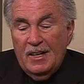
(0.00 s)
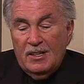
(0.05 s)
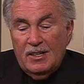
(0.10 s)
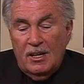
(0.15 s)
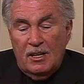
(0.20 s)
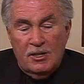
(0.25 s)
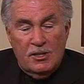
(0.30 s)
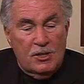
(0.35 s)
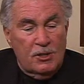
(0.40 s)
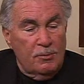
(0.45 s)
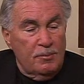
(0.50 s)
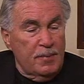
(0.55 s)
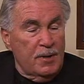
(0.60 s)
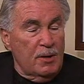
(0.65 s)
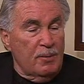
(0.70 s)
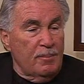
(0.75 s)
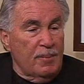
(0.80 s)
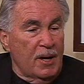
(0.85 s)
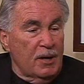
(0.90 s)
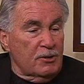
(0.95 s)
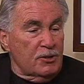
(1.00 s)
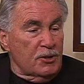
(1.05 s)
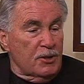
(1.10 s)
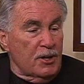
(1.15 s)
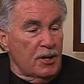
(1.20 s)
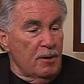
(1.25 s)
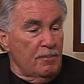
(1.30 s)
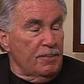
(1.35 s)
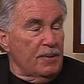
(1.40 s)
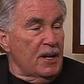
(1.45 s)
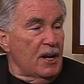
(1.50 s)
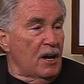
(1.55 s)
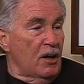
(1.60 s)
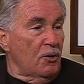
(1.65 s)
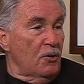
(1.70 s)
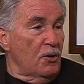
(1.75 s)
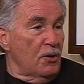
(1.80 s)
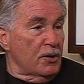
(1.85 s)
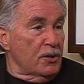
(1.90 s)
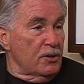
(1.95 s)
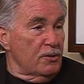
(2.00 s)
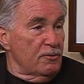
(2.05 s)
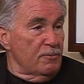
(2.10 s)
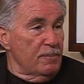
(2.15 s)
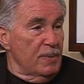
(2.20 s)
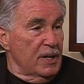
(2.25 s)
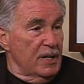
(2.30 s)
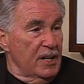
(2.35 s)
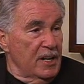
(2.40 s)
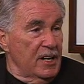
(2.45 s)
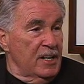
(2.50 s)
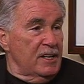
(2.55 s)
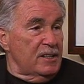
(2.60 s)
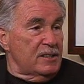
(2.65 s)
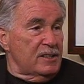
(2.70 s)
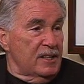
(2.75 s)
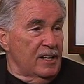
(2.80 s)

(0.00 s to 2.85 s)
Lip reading: Tell us a little bit about your company, how long you've been in it,